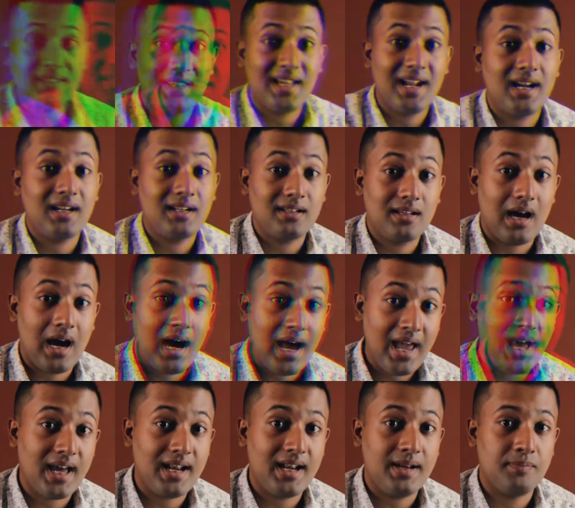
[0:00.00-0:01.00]
that I
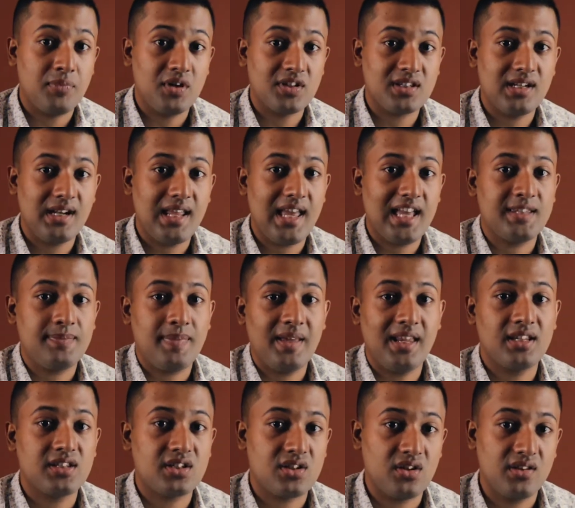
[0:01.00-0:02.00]
had personally
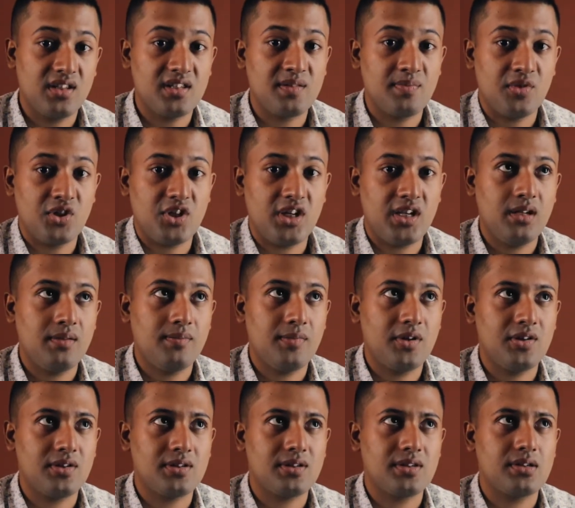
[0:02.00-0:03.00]
experienced on this machine,
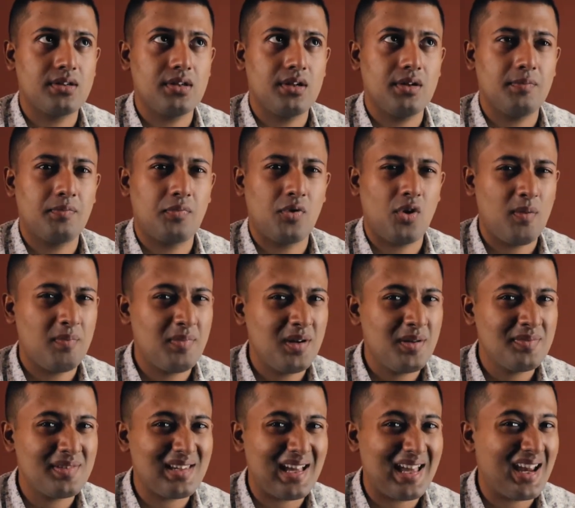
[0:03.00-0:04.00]
because
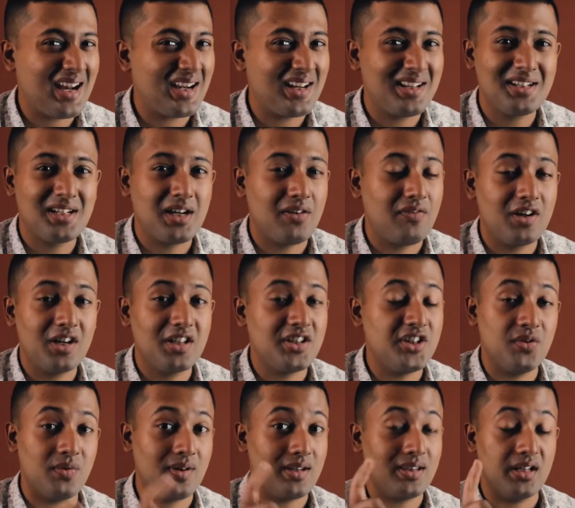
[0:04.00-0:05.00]
problems I hadn't covered it
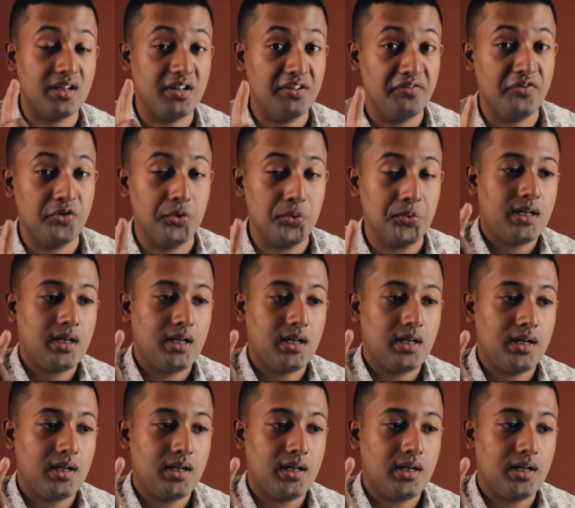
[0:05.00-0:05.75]
during the review.